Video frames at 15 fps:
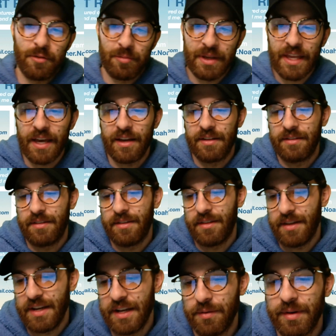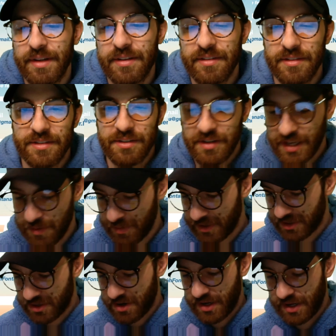yeah. Anyway, so keep on
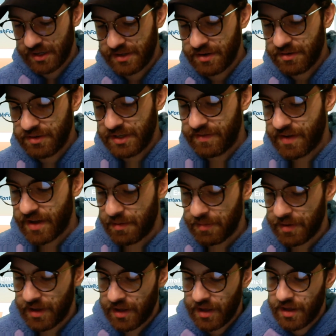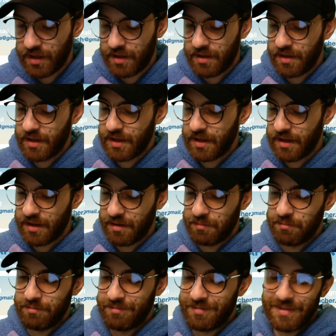drawing. Don't give up.
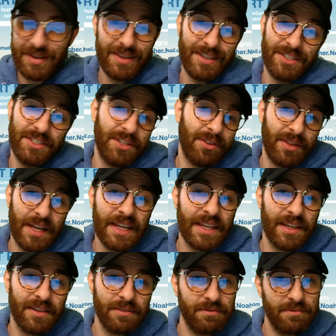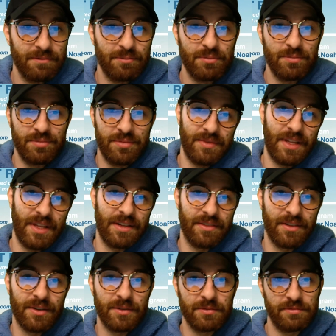Unless you don't like it, then
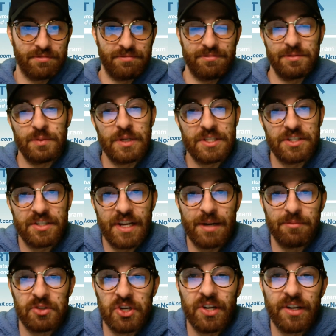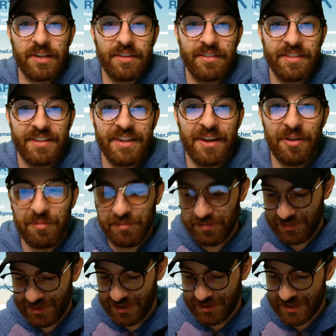don't waste your time drawing.
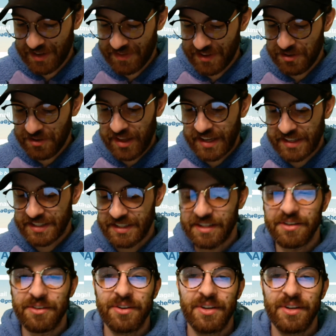Do stuff that you like to do.